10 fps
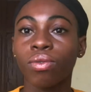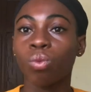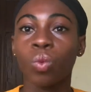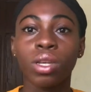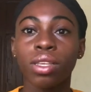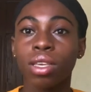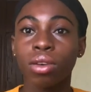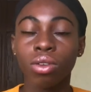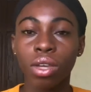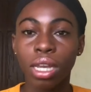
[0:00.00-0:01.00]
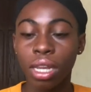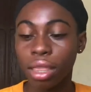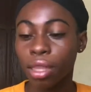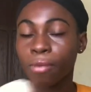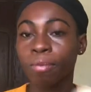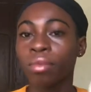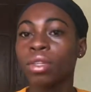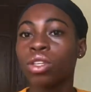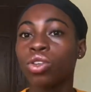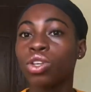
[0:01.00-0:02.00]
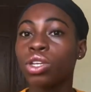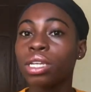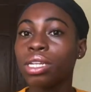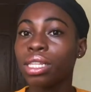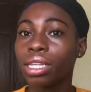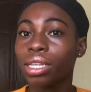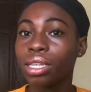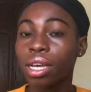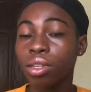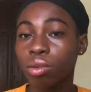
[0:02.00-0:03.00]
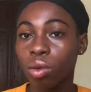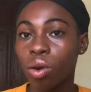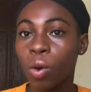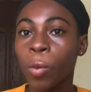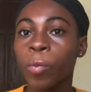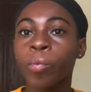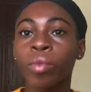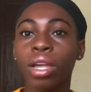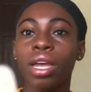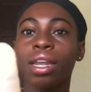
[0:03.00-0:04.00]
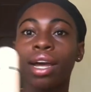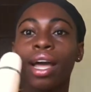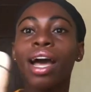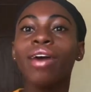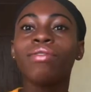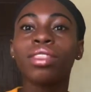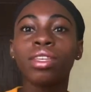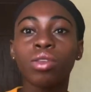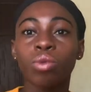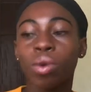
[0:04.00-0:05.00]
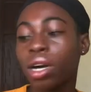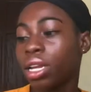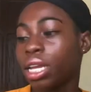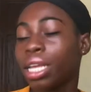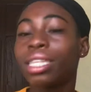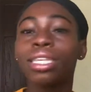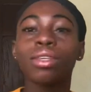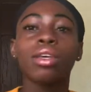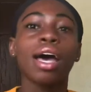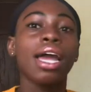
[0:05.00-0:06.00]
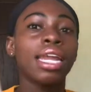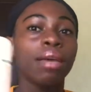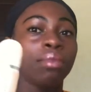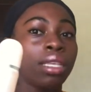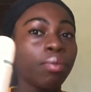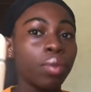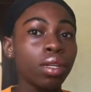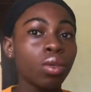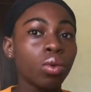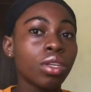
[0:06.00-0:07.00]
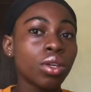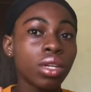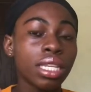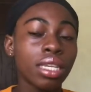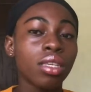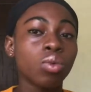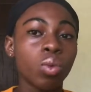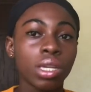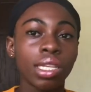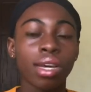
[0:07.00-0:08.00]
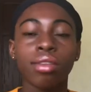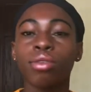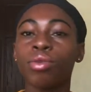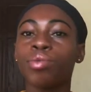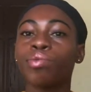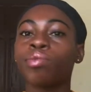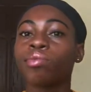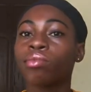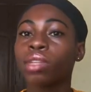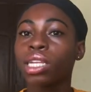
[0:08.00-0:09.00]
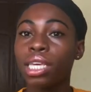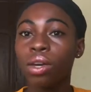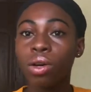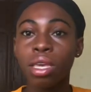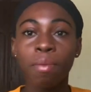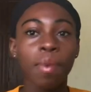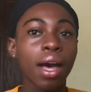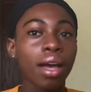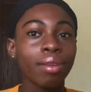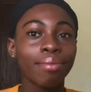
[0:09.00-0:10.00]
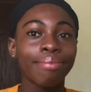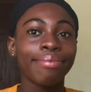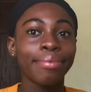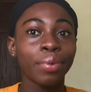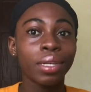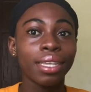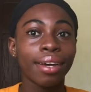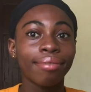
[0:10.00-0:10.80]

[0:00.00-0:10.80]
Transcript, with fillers: wet curls or anything so you need this as well and i have this one it's an empty bottle which contains water so curl keeper water